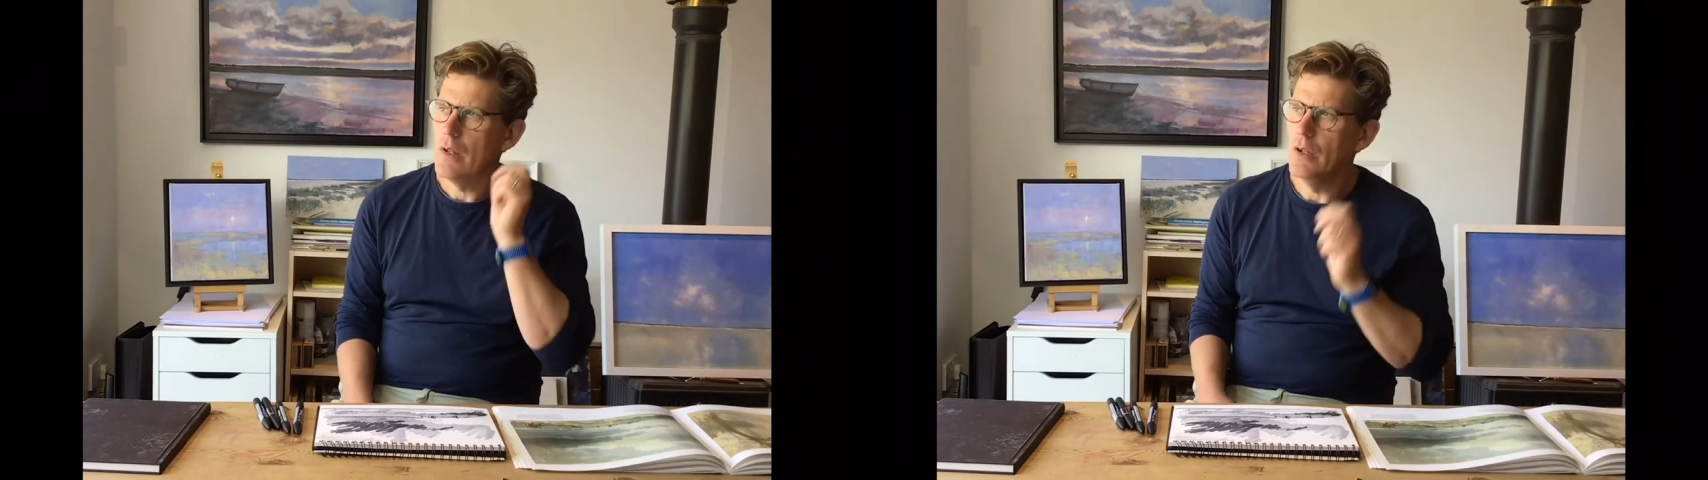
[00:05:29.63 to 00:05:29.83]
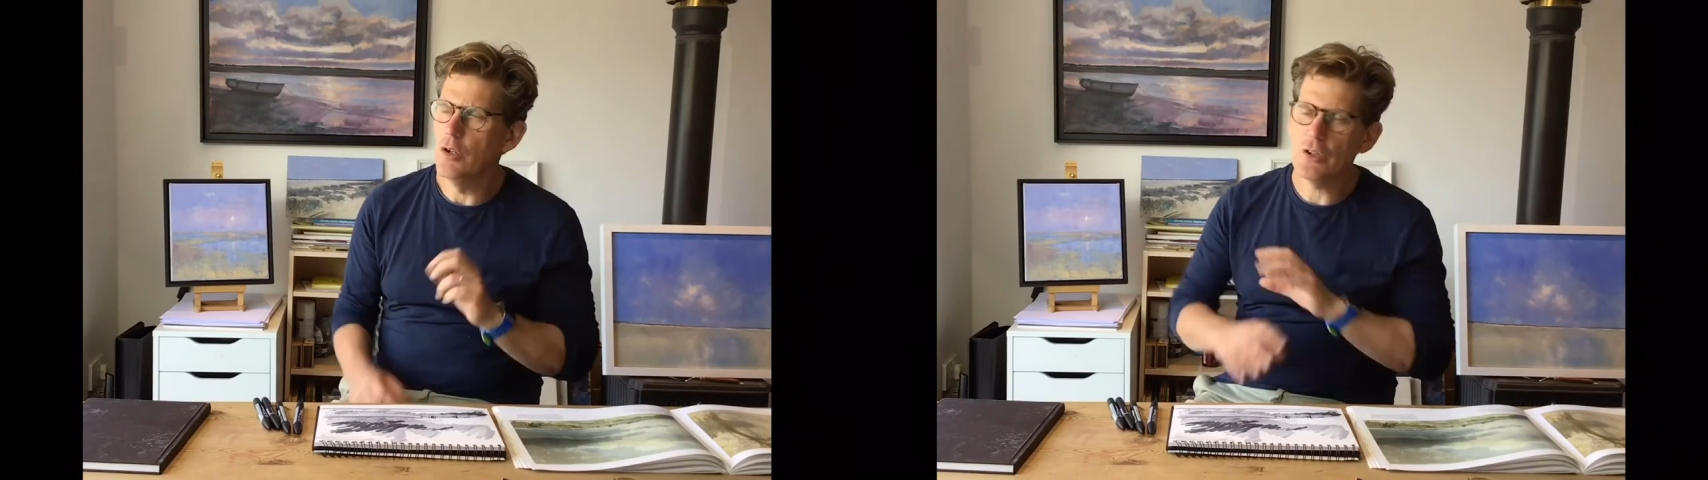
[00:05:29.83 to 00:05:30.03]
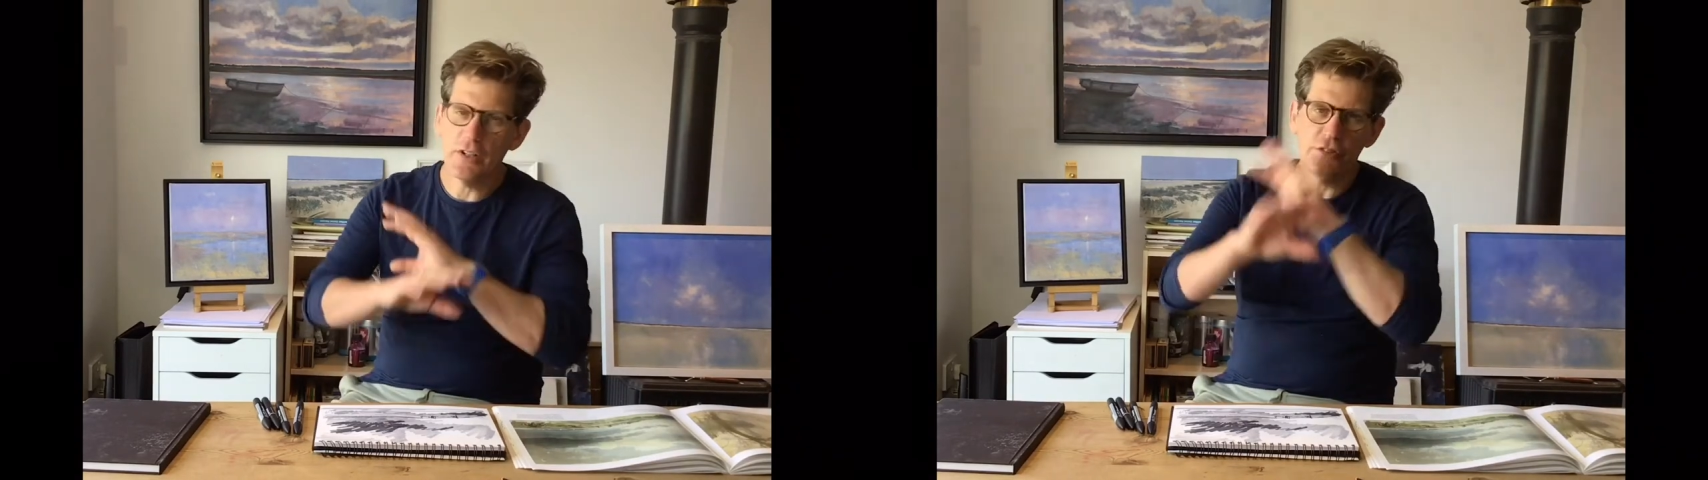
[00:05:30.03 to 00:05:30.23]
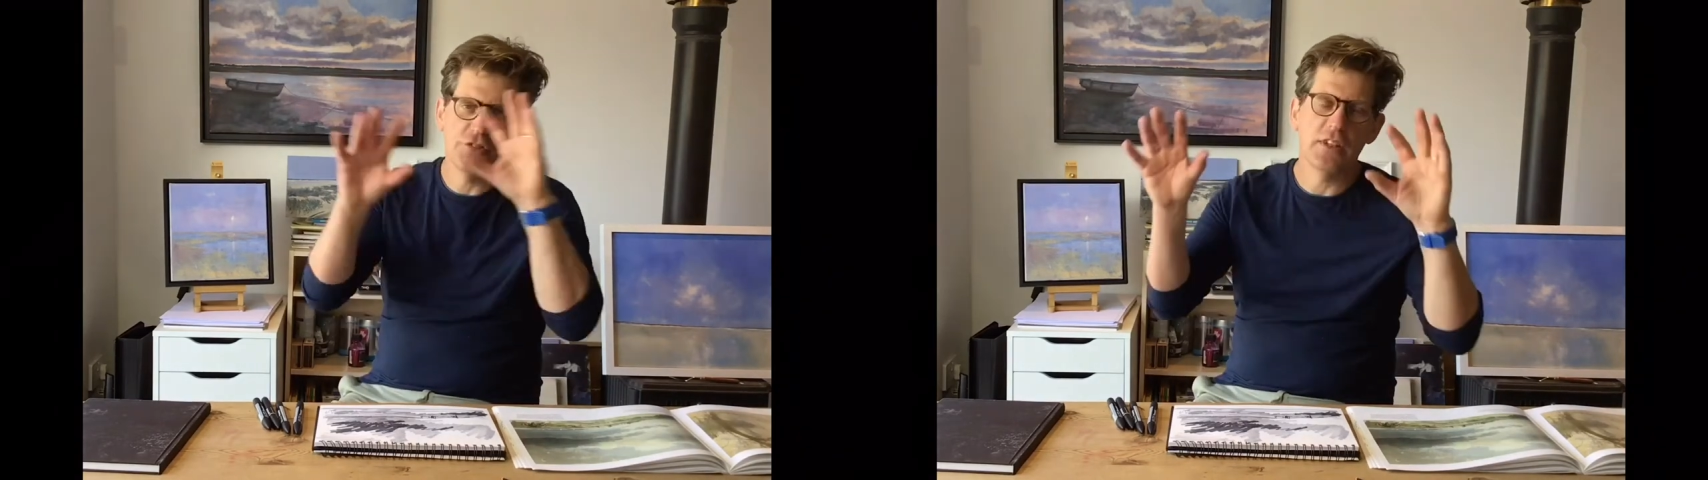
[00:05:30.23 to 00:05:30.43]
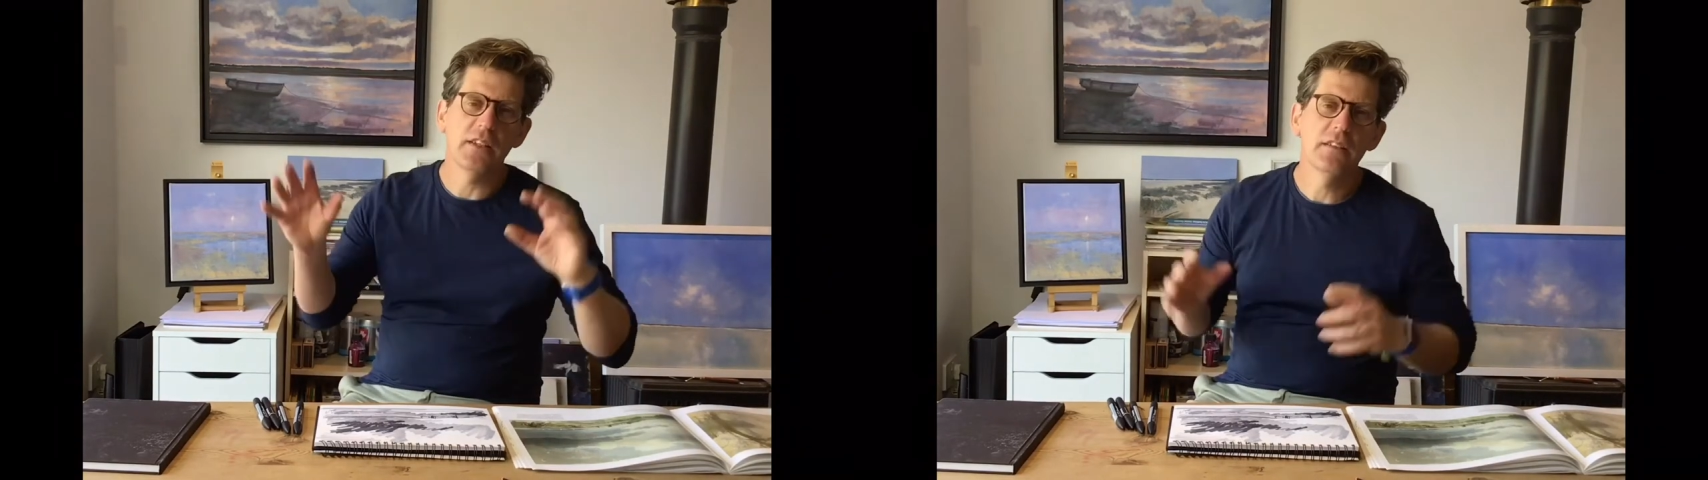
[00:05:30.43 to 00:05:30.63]
look at a
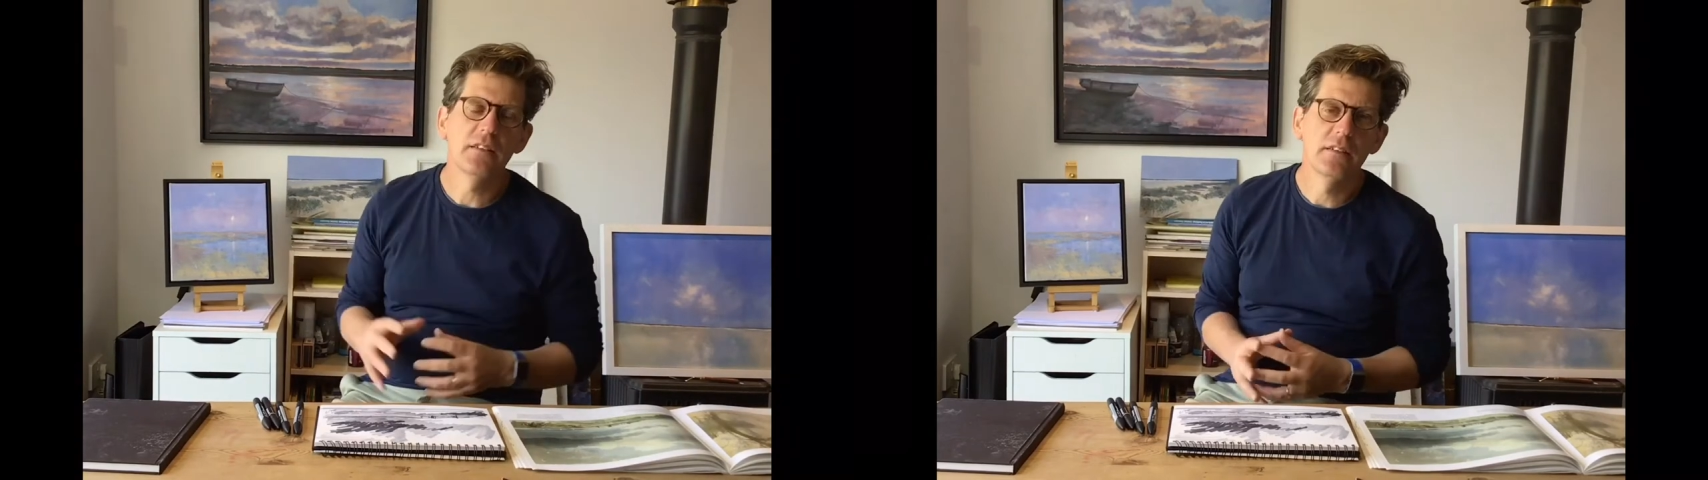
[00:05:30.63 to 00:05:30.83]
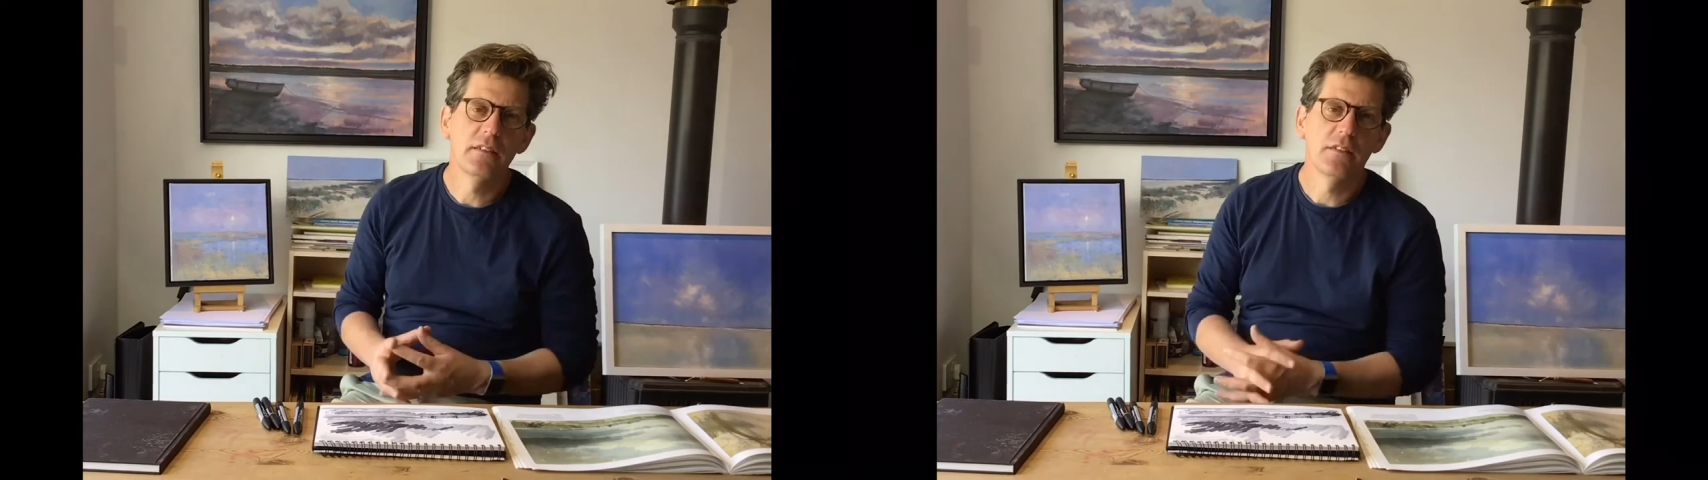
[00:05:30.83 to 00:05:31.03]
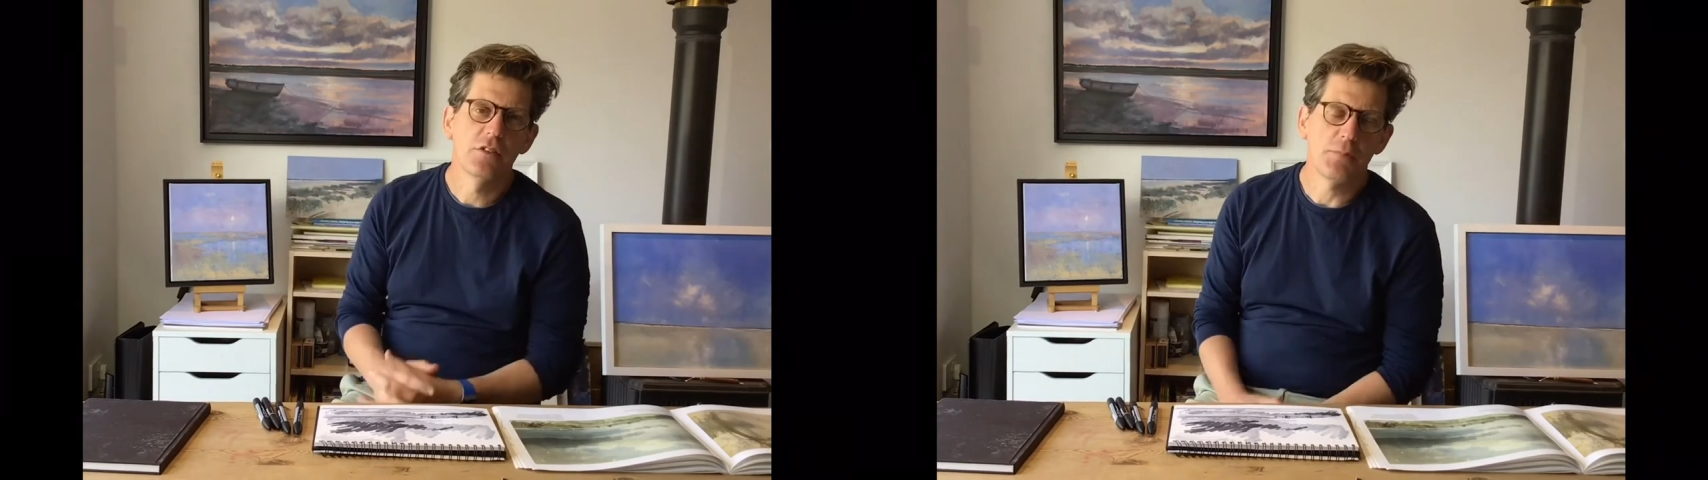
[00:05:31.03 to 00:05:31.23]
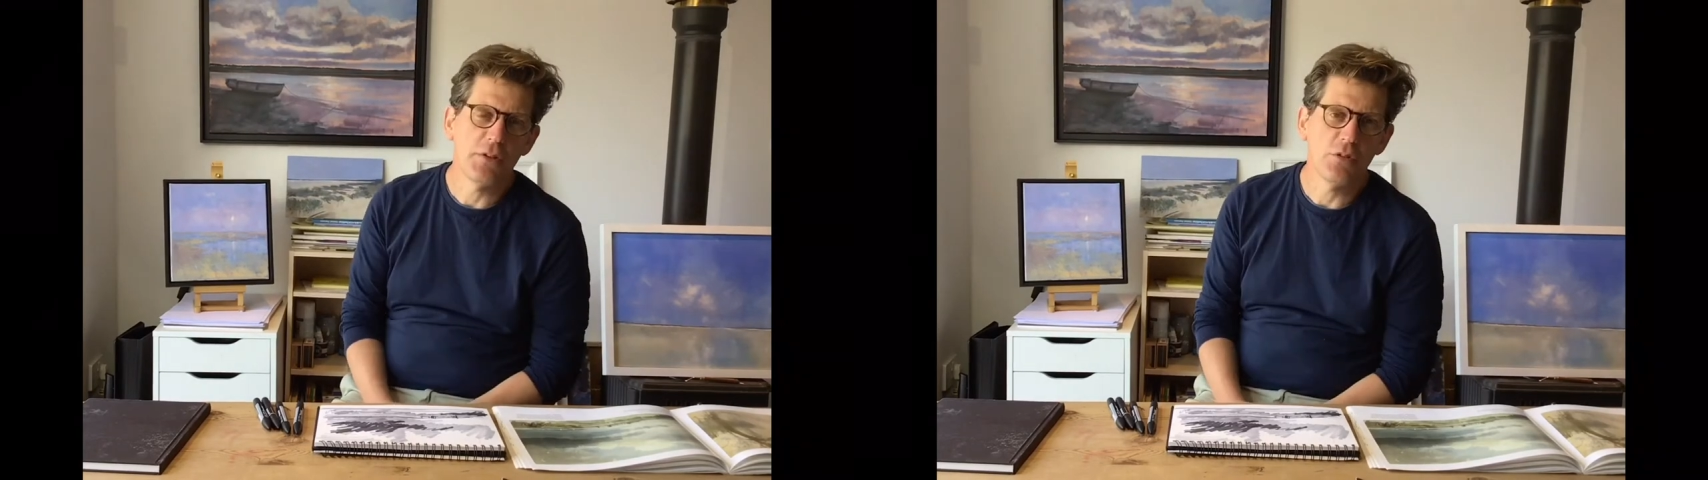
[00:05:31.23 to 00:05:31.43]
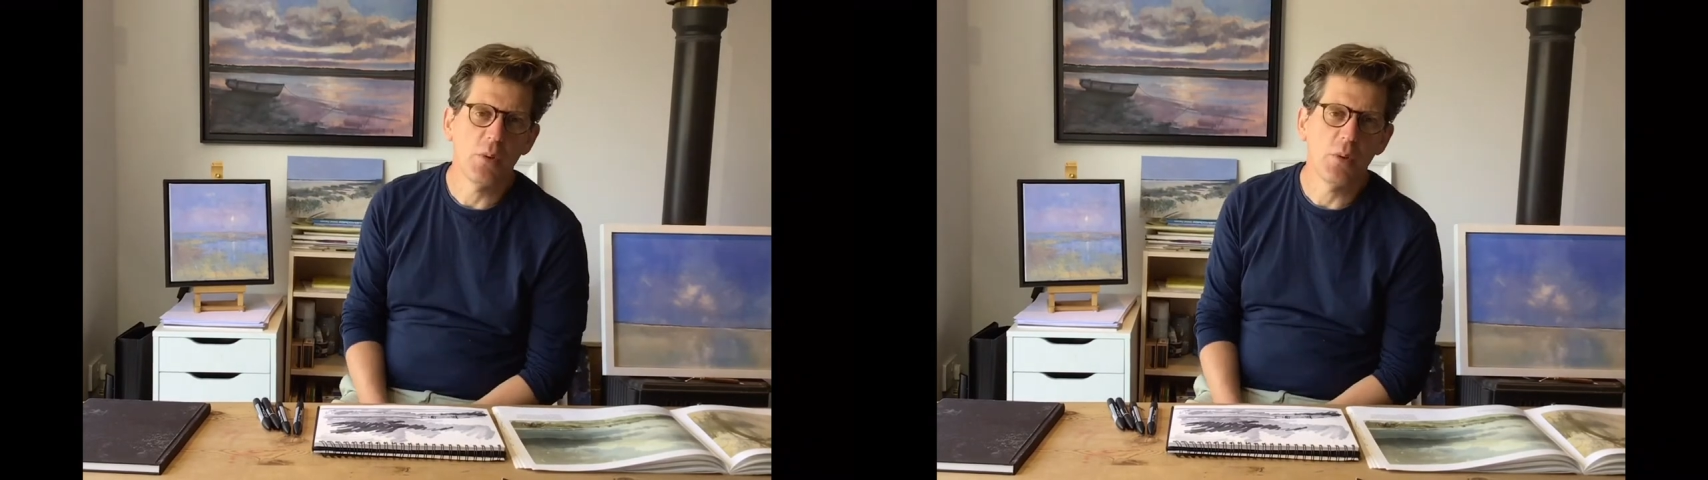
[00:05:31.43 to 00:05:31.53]
scene, especially